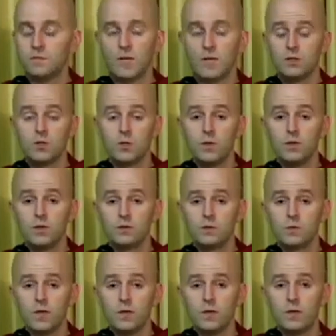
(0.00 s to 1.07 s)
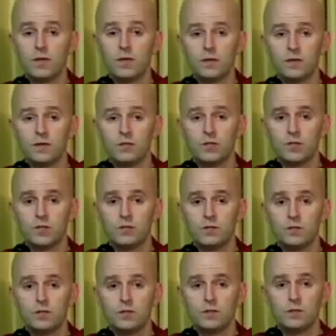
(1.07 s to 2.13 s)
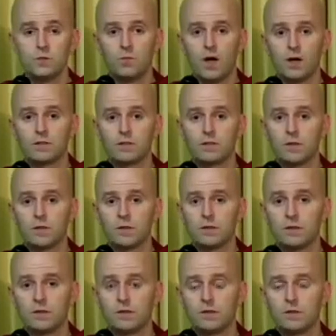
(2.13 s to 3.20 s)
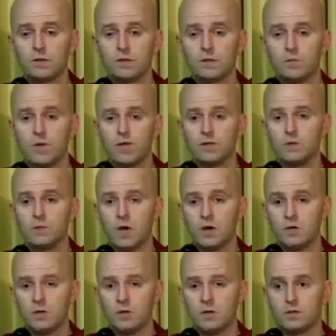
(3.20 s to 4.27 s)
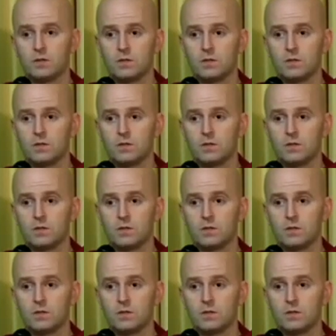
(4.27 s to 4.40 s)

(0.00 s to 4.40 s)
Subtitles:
And so we don't spend any energy practicing metta bhavana.